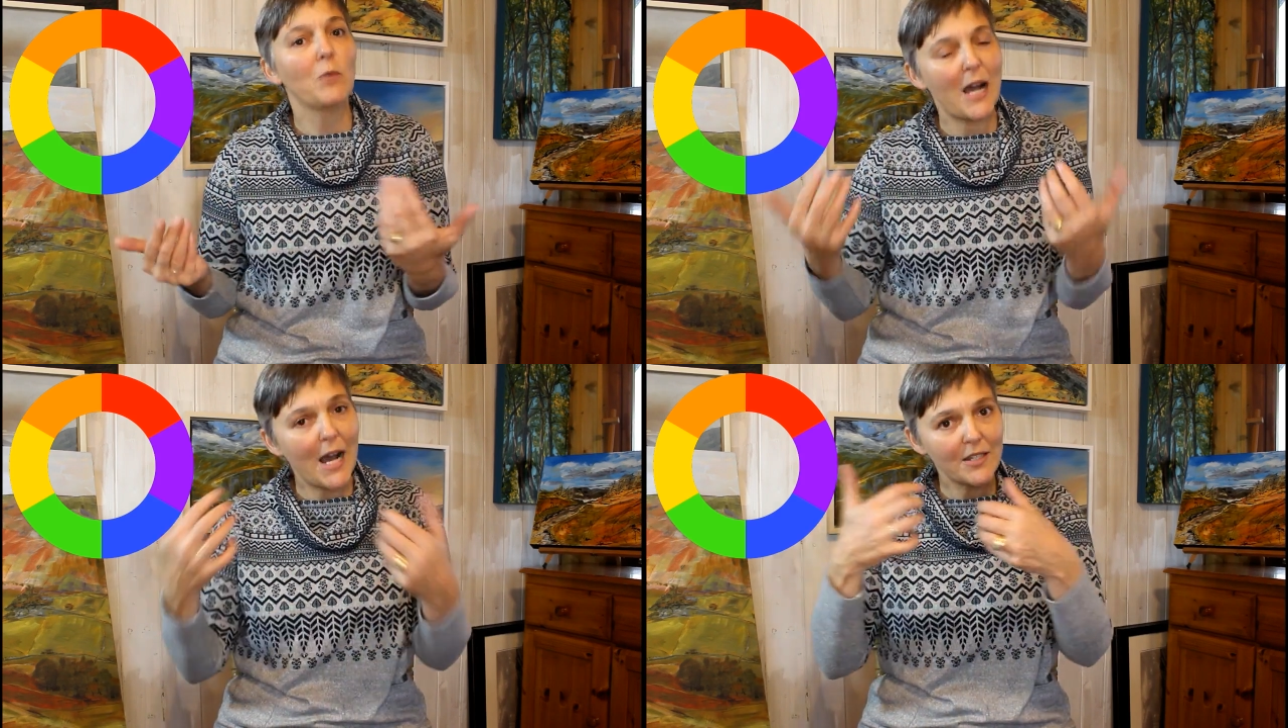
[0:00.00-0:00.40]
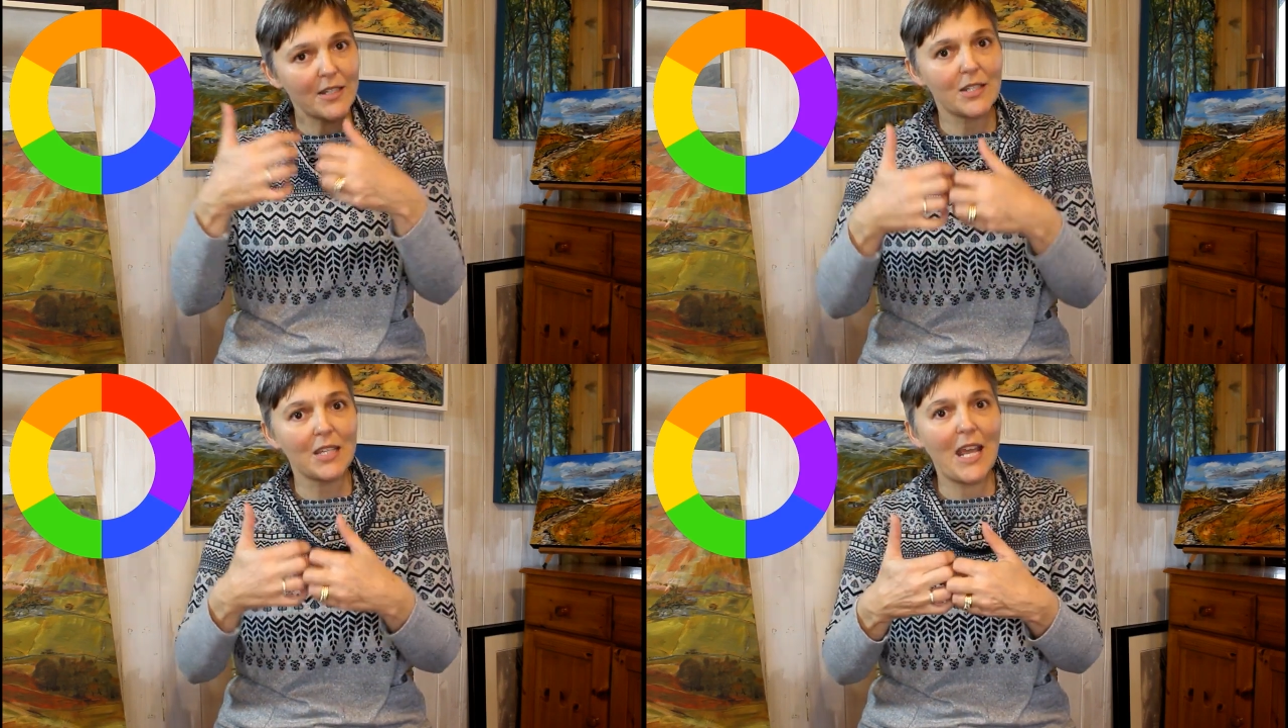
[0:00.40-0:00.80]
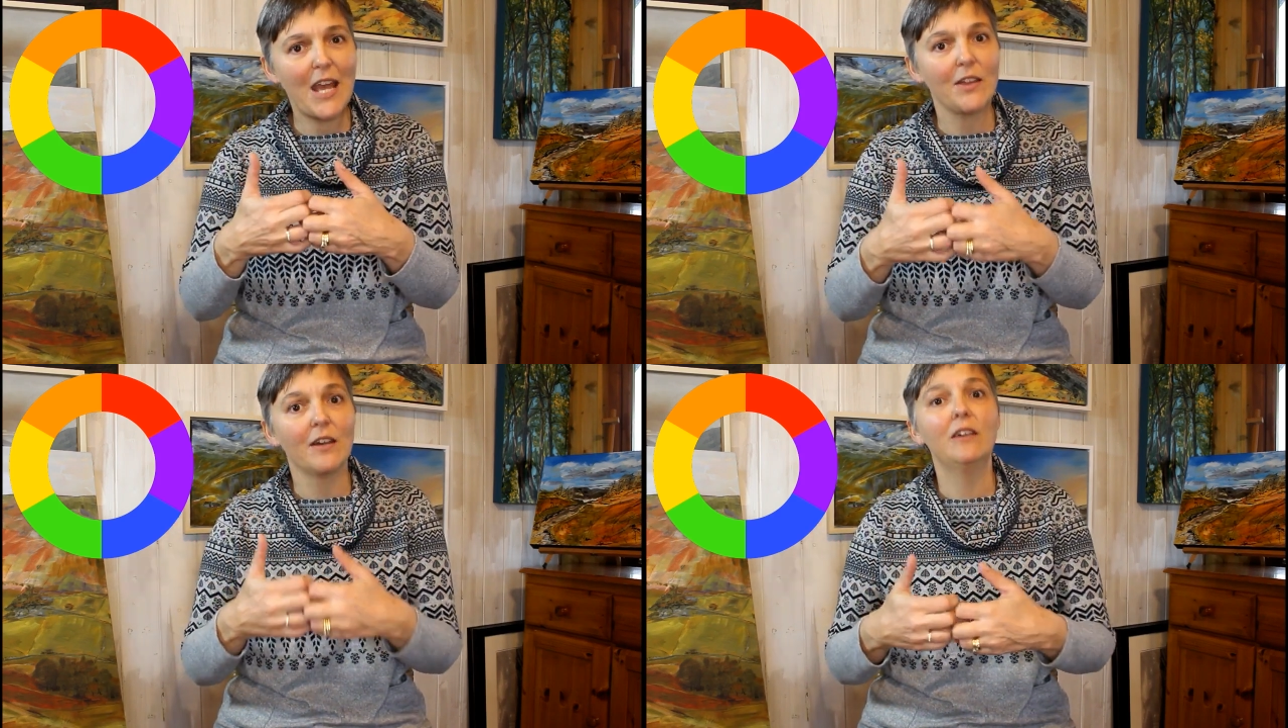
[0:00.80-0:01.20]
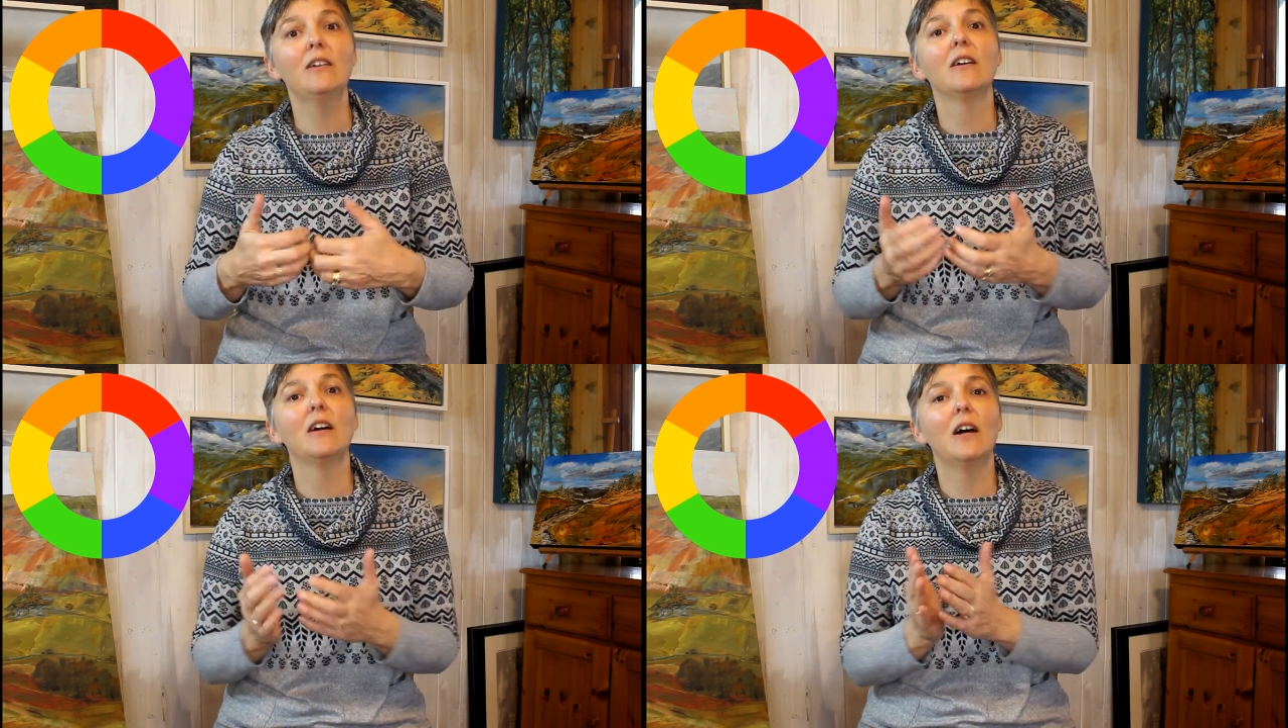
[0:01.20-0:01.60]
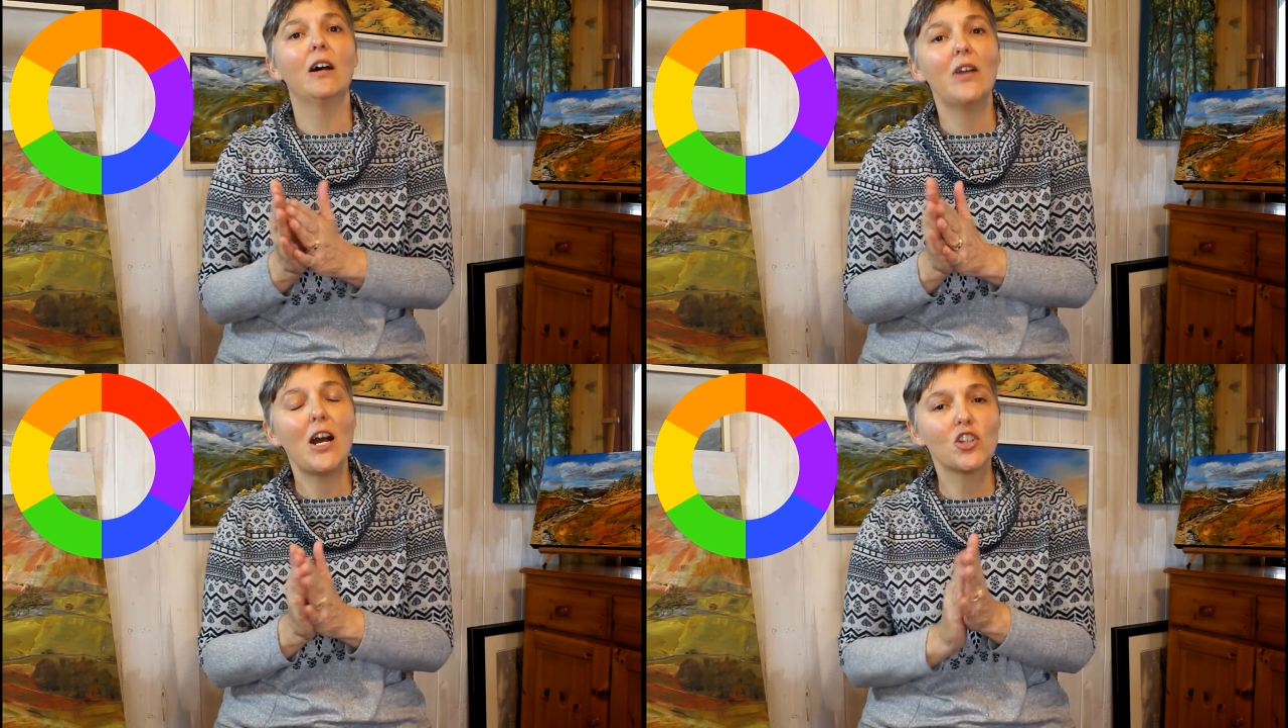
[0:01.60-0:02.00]
Added together
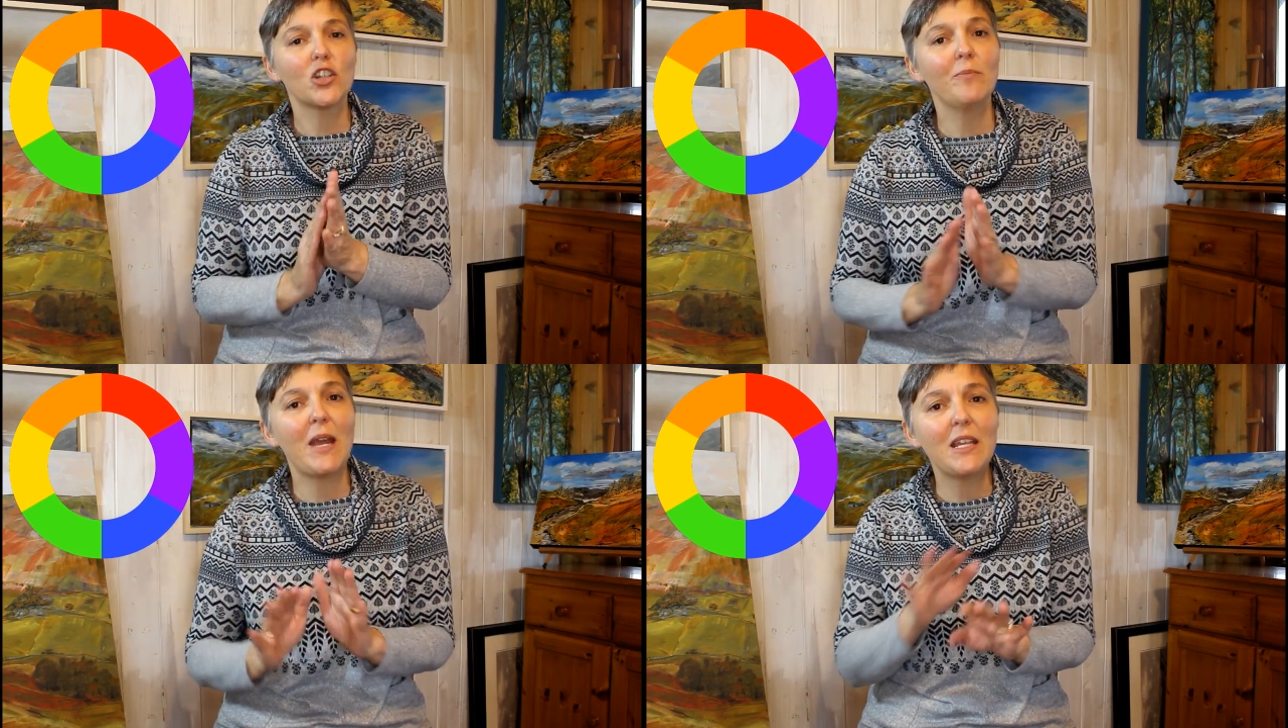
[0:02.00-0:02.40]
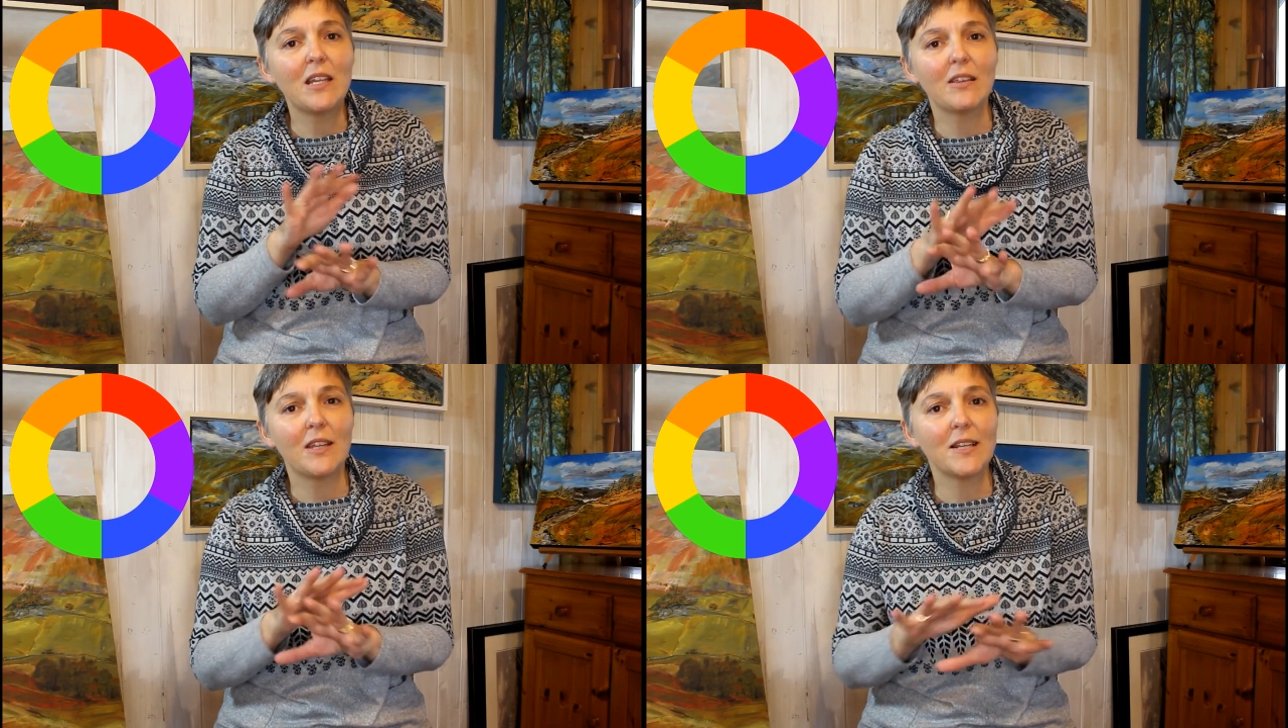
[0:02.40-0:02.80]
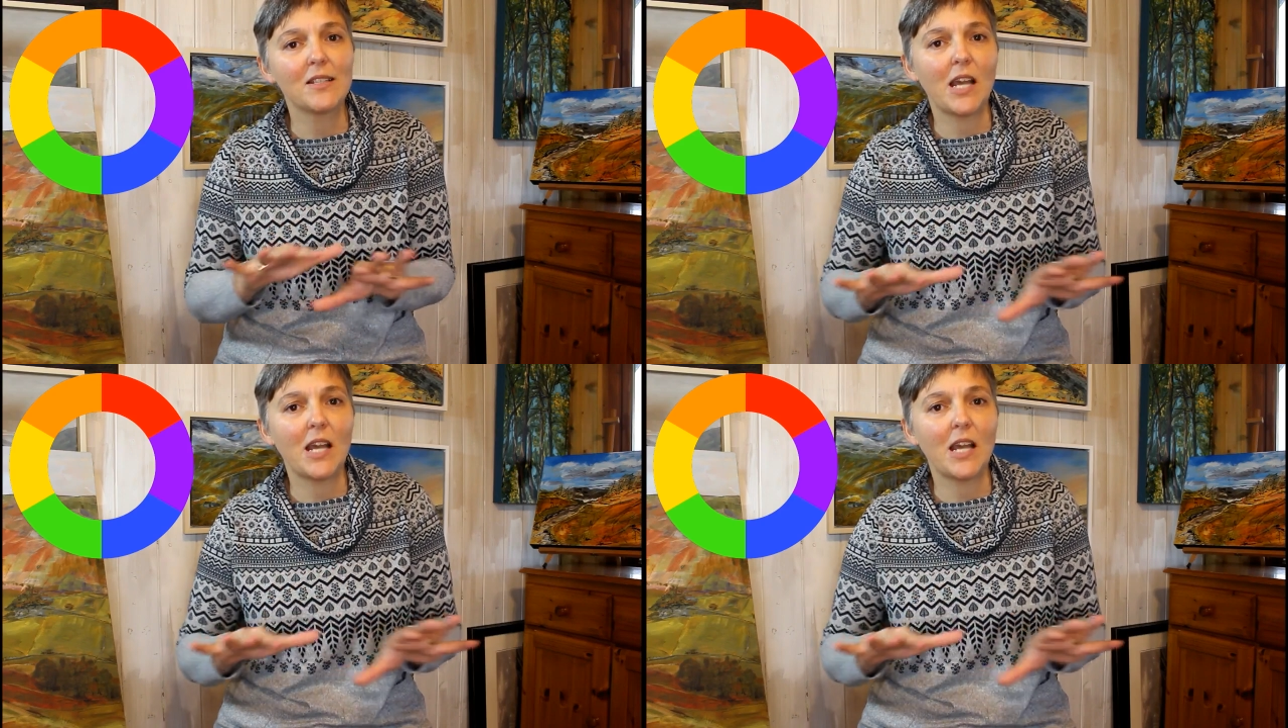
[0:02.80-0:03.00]
are actually making things